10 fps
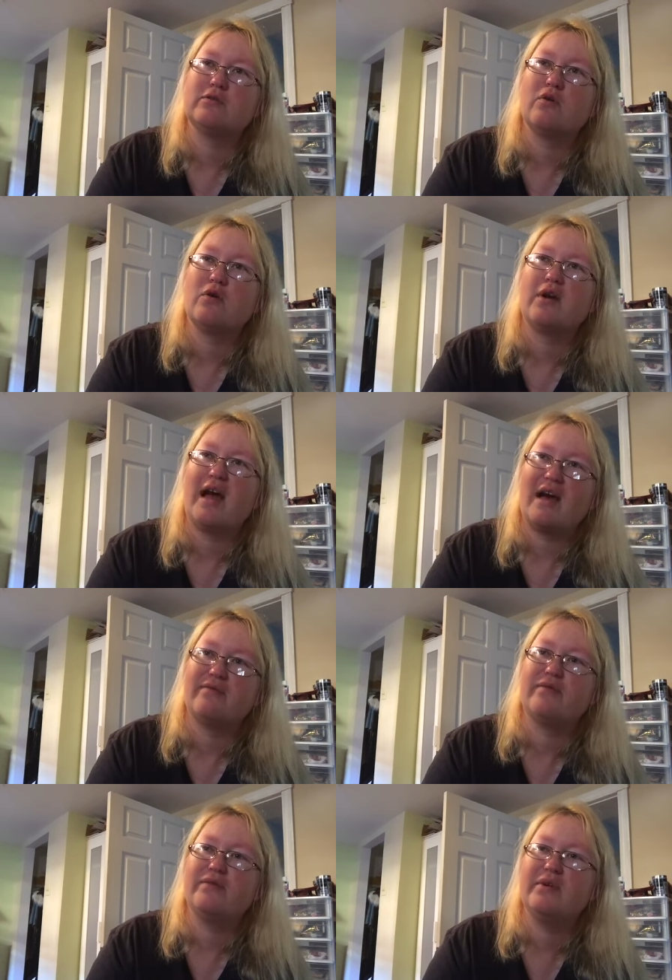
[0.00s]
or
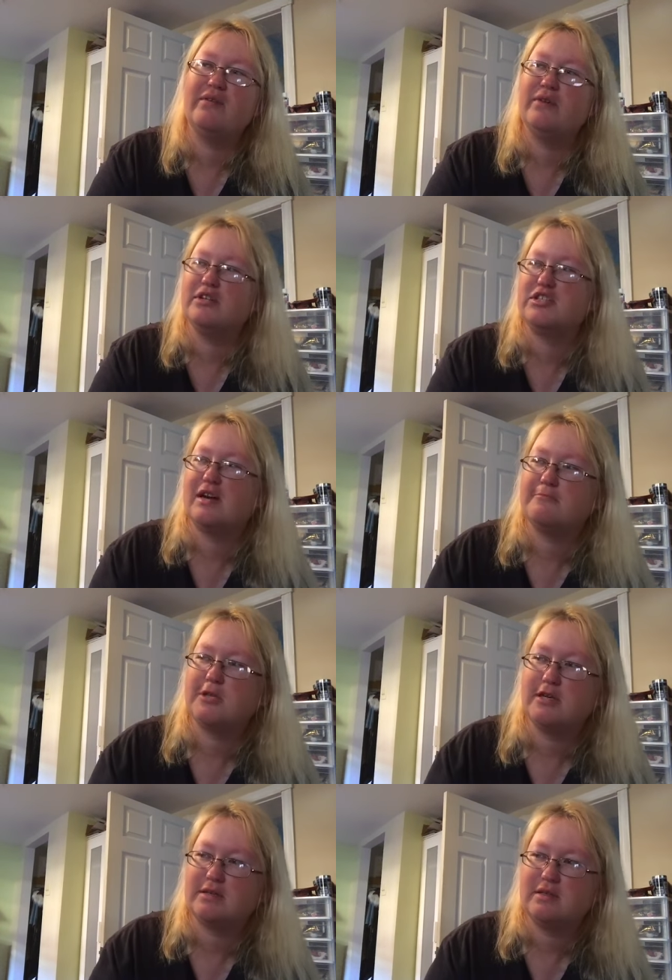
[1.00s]
half a finished
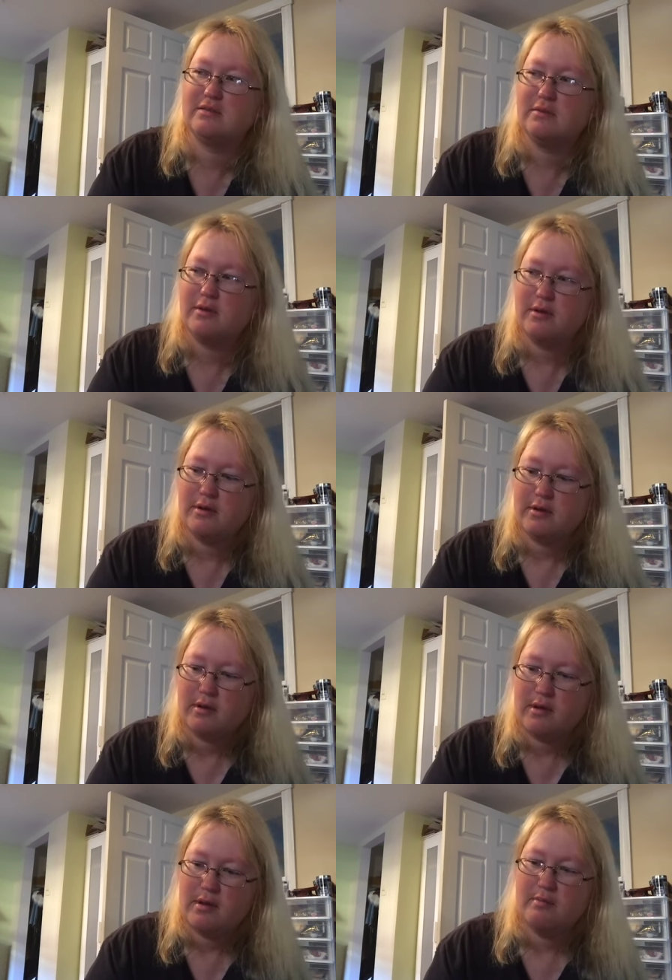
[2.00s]
object.
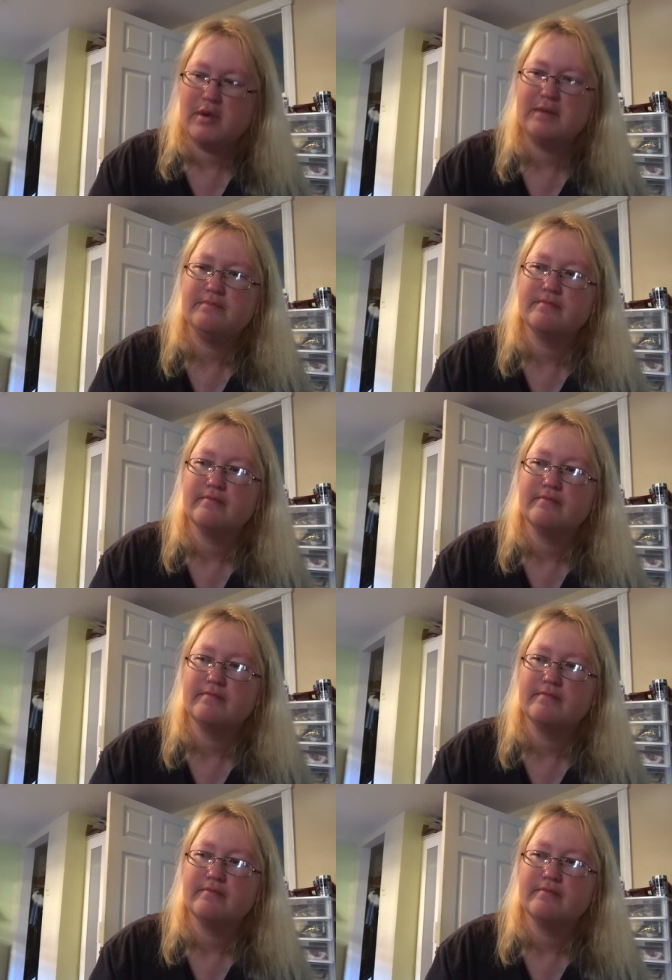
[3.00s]
But